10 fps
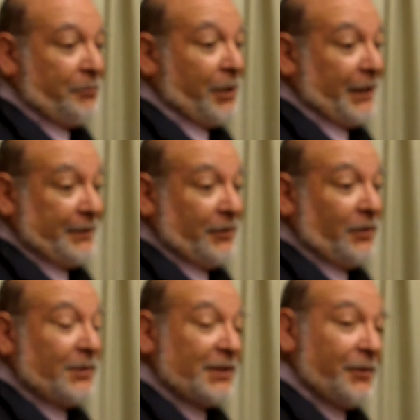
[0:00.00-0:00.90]
But
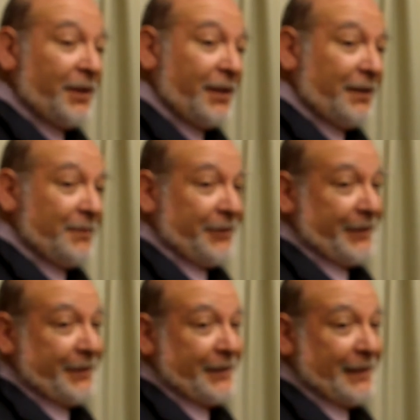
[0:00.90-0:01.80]
look what's going on in
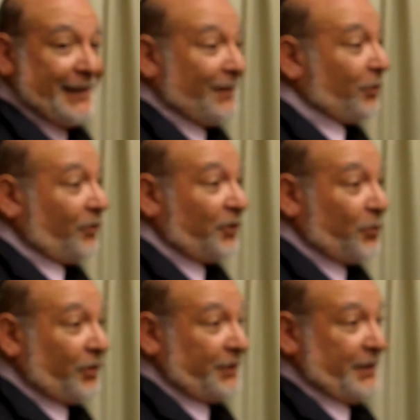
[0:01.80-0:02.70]
America today, and all over
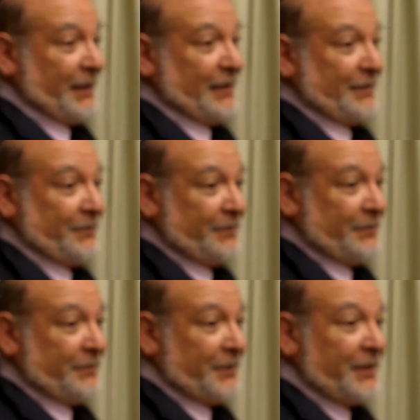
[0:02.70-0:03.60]
the world today,
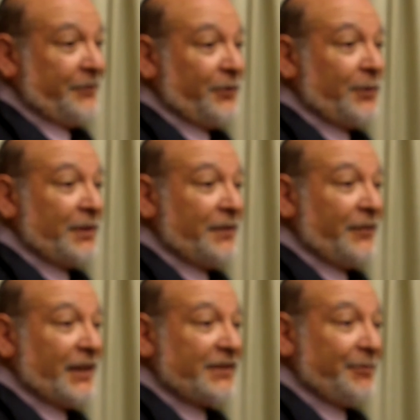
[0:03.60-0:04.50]
with the
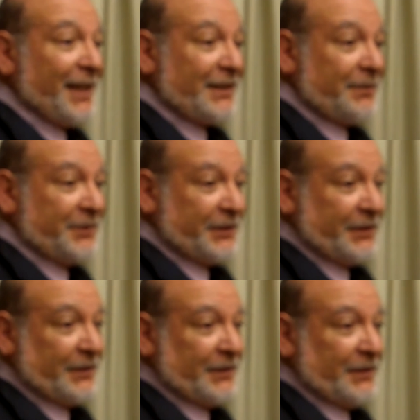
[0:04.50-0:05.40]
influx of Muslims,
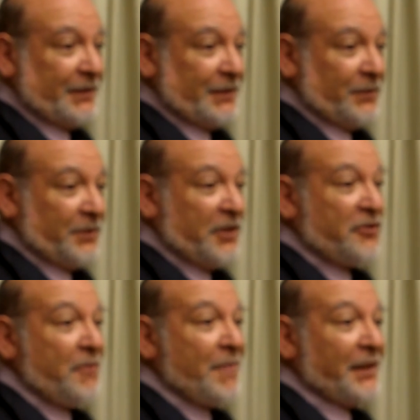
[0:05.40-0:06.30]
with the
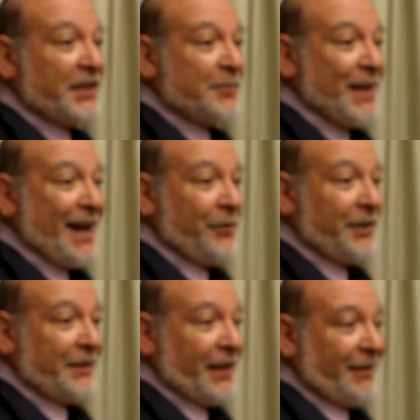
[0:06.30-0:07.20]
tremendous
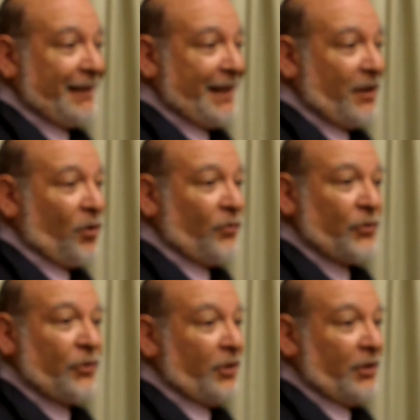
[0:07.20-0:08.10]
power that they're getting
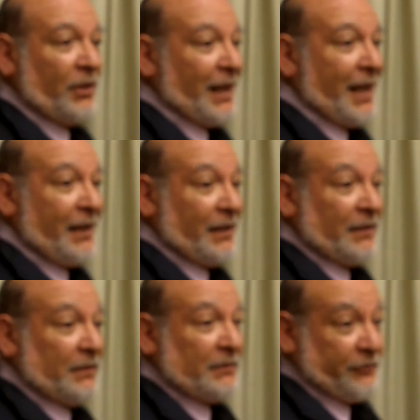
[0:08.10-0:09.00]
over
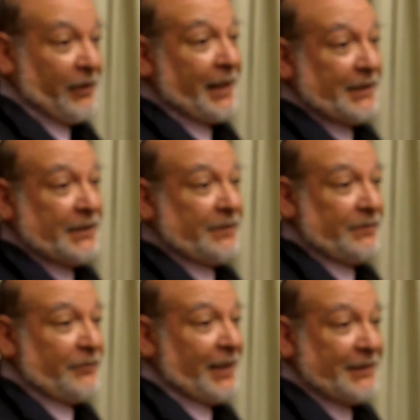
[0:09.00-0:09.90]
France.
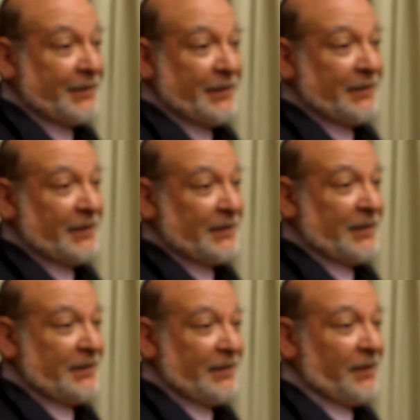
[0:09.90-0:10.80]
France
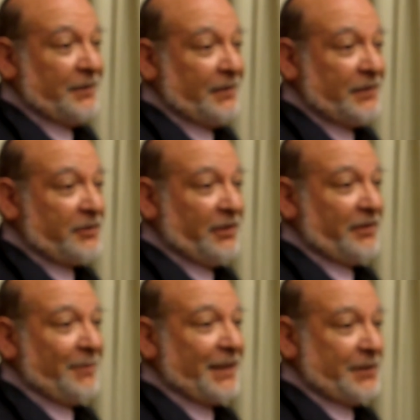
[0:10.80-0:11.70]
is under the control
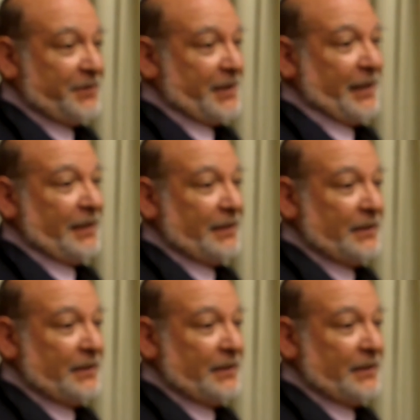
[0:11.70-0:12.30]
of the Muslims today.